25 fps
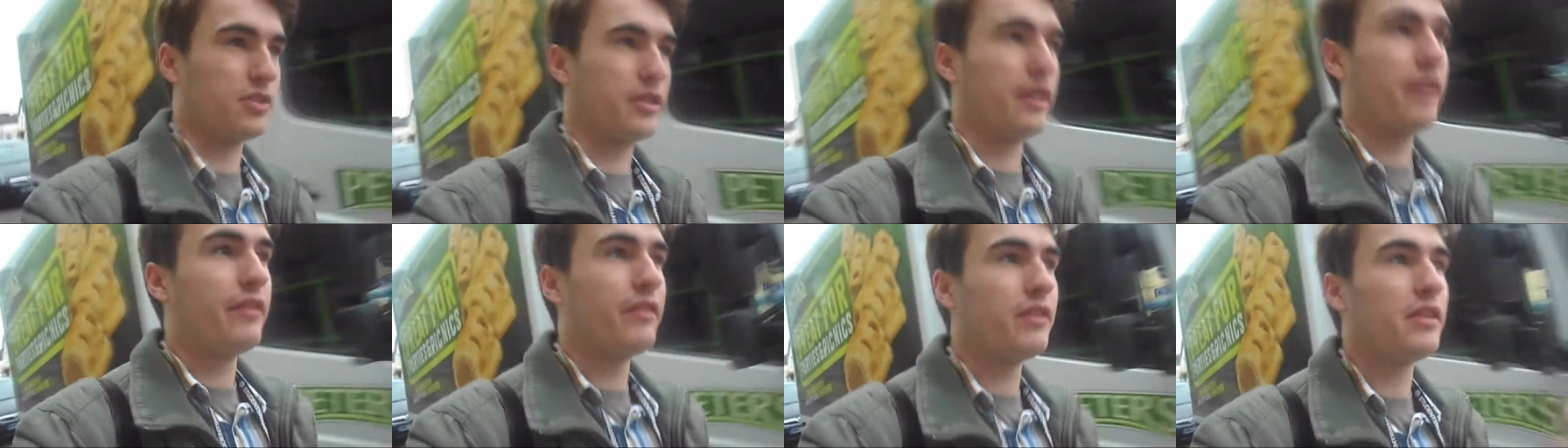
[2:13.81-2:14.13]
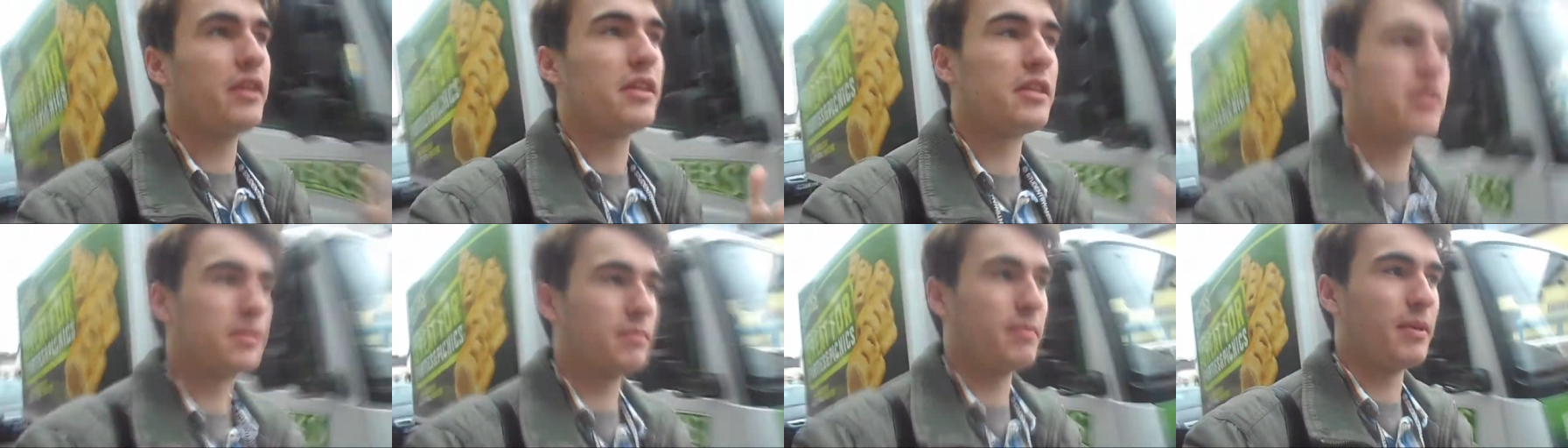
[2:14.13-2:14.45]

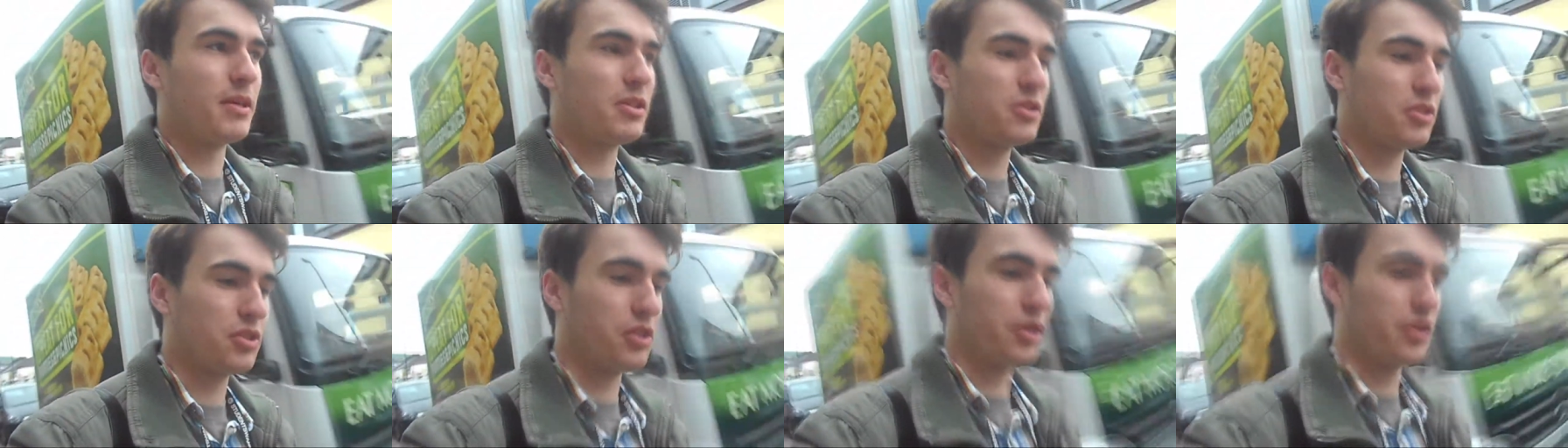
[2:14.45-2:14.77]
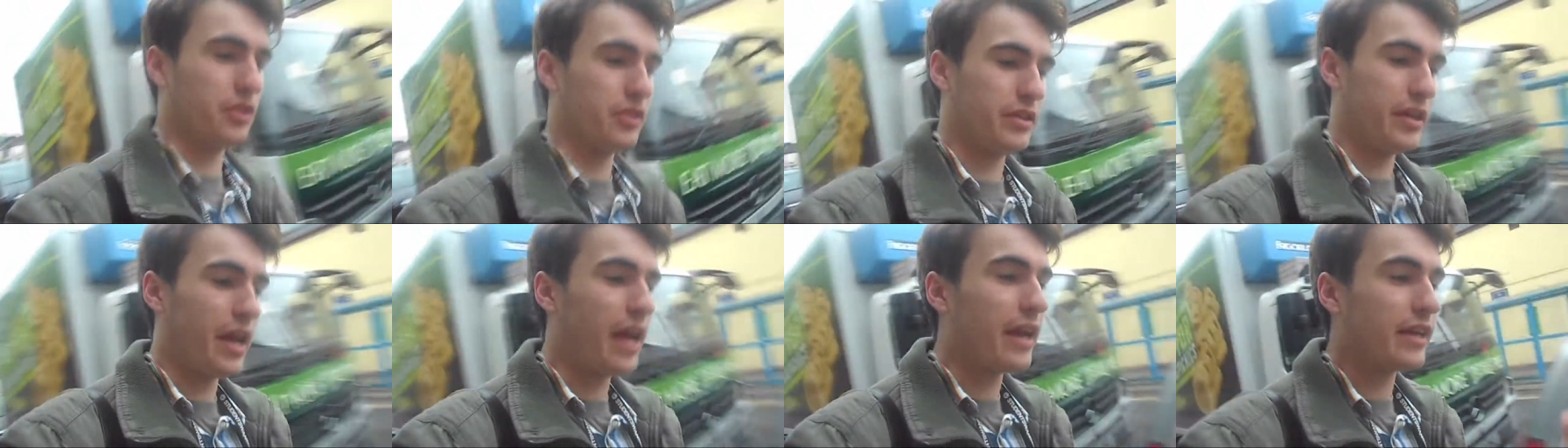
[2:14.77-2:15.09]
given this much
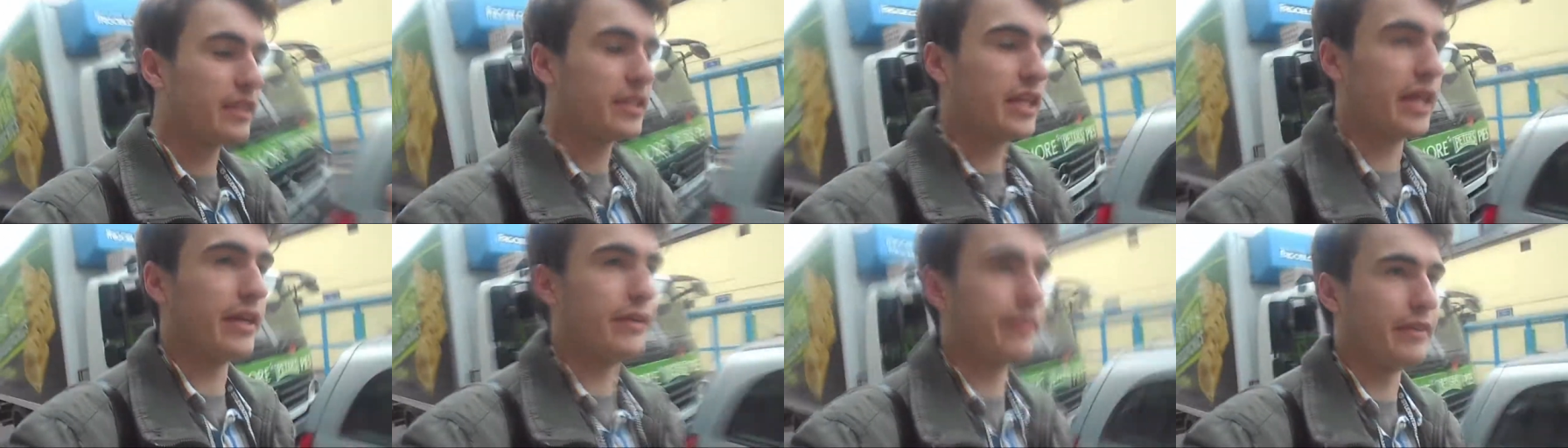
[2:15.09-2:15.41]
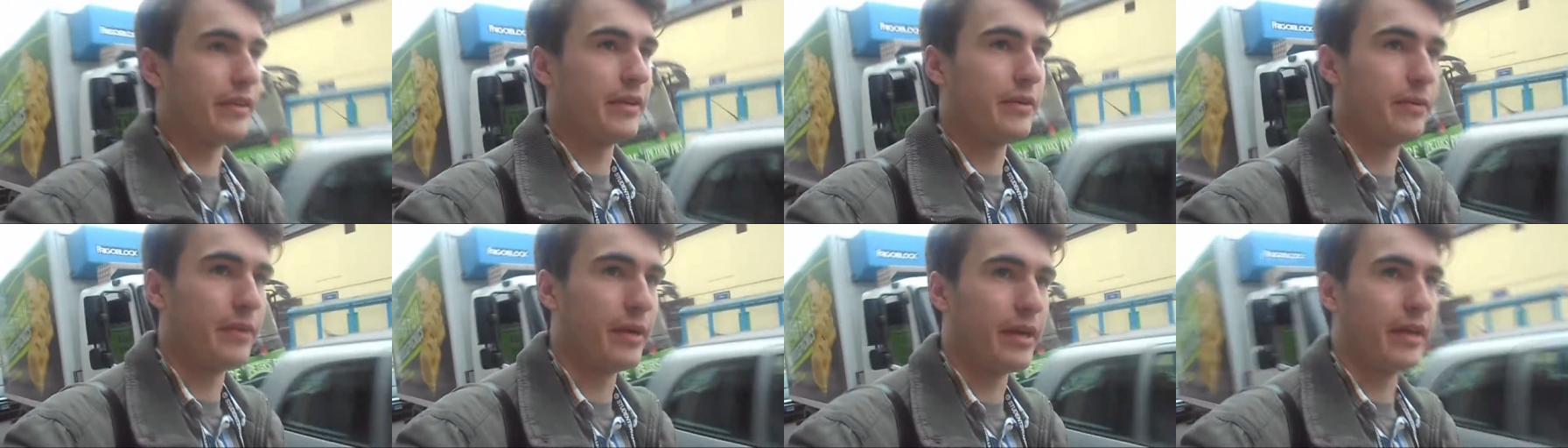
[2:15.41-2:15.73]
negative
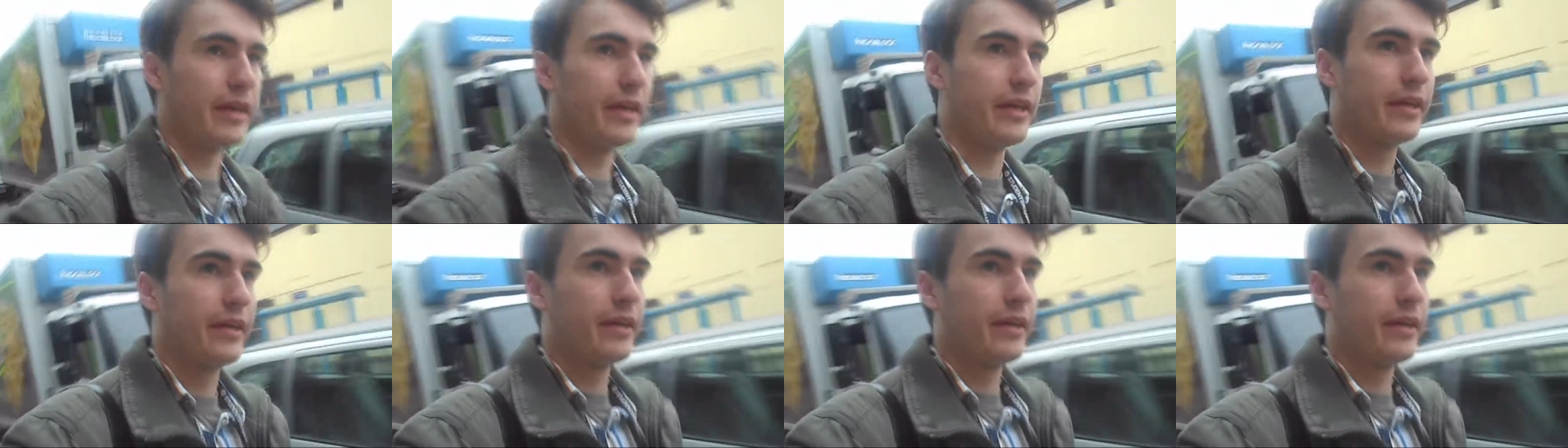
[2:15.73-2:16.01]
in a way.